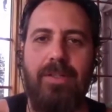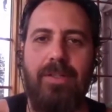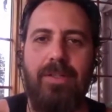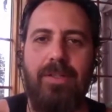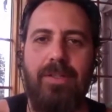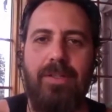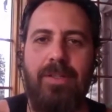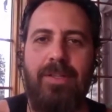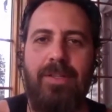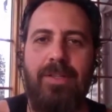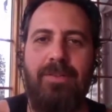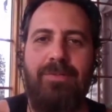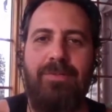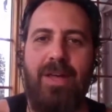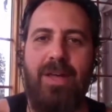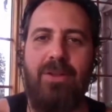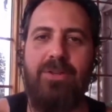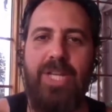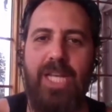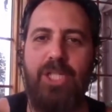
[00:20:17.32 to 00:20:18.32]
the
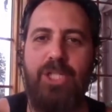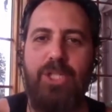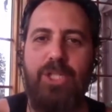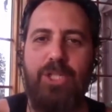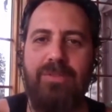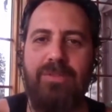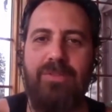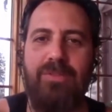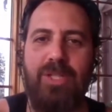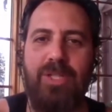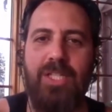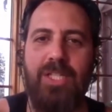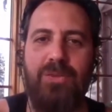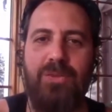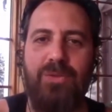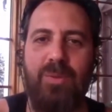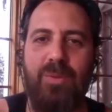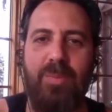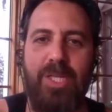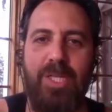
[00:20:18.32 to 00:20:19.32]
foundation of
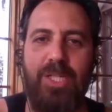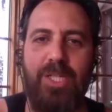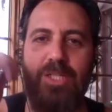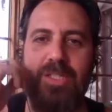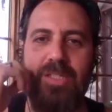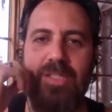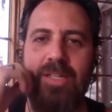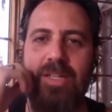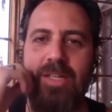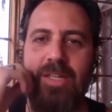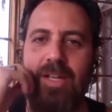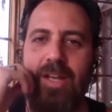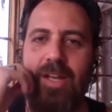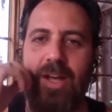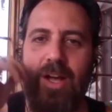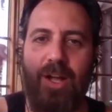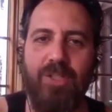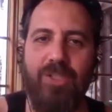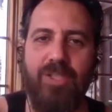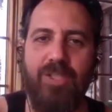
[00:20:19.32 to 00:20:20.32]
transformation.
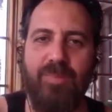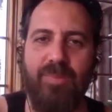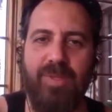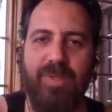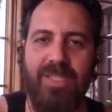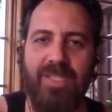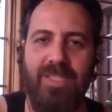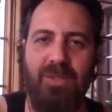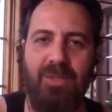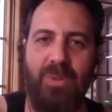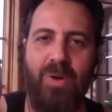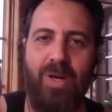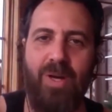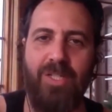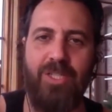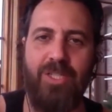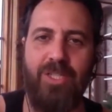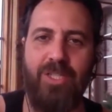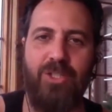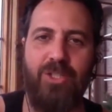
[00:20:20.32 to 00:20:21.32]
Ultimately, we want to
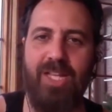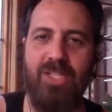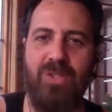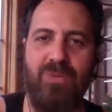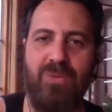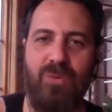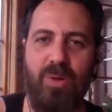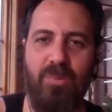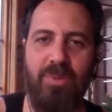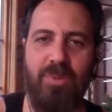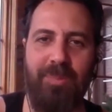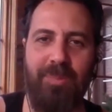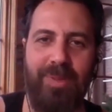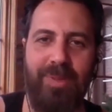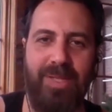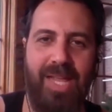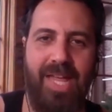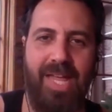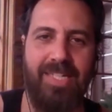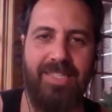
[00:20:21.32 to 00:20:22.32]
transform the
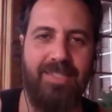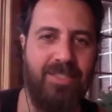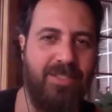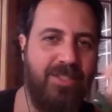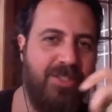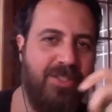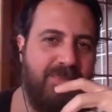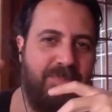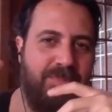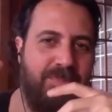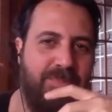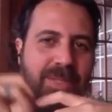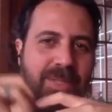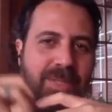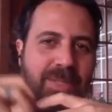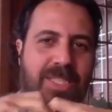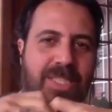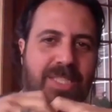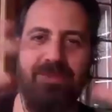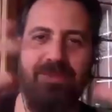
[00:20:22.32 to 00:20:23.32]
planet. There's a bunch
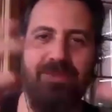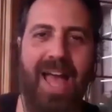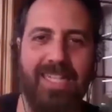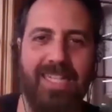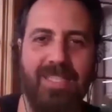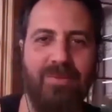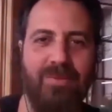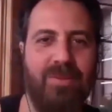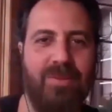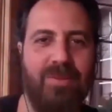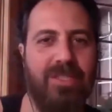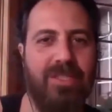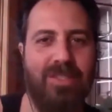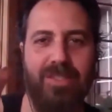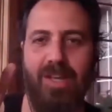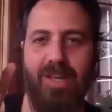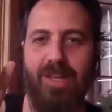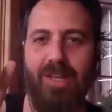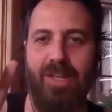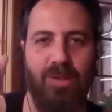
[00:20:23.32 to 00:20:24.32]
of activists
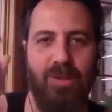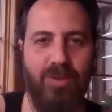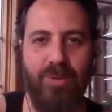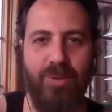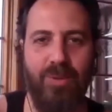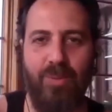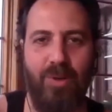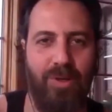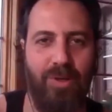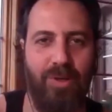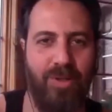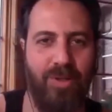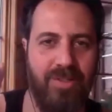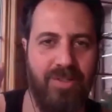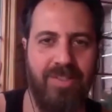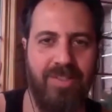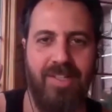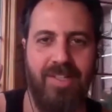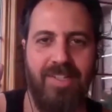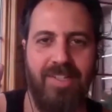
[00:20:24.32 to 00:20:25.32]
all over the world
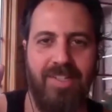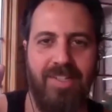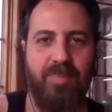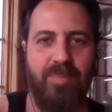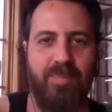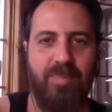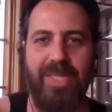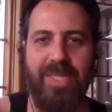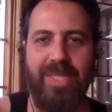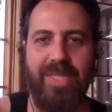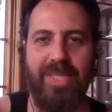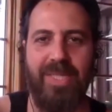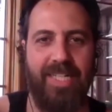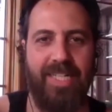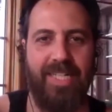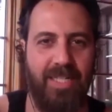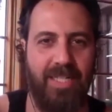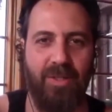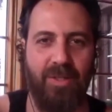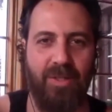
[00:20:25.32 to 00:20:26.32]
picketing
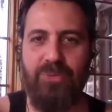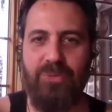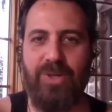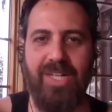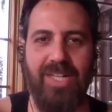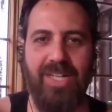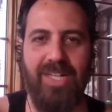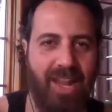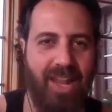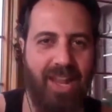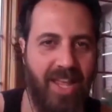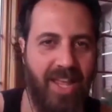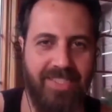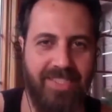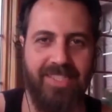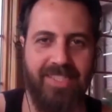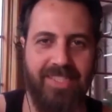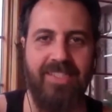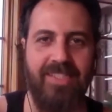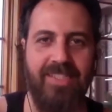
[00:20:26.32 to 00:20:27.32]
front line
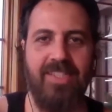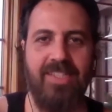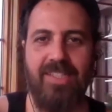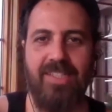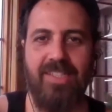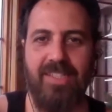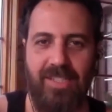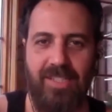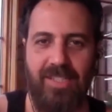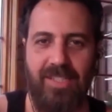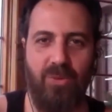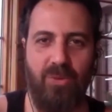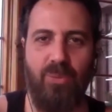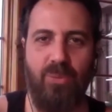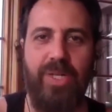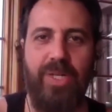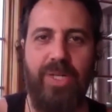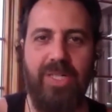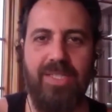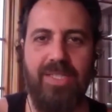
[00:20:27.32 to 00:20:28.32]
and,
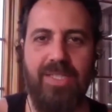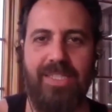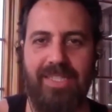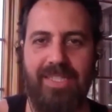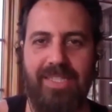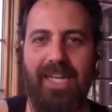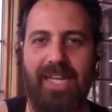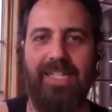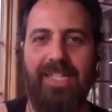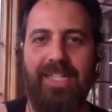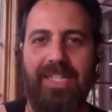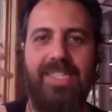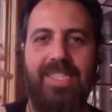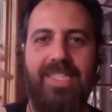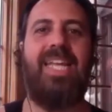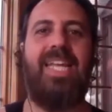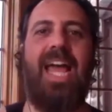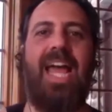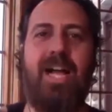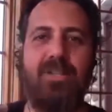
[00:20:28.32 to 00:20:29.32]
really telling the
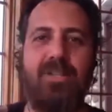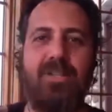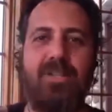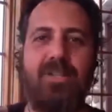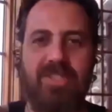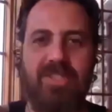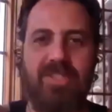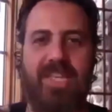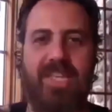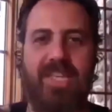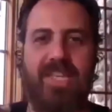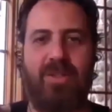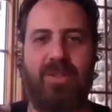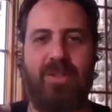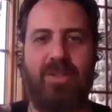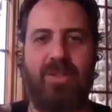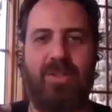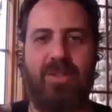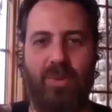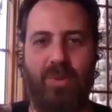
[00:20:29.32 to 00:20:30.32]
outside world
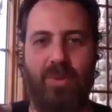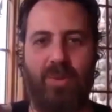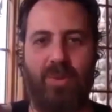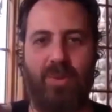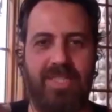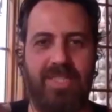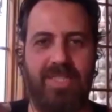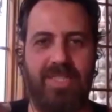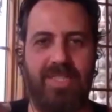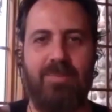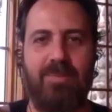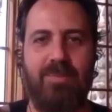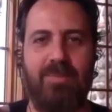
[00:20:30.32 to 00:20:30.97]
that something needs to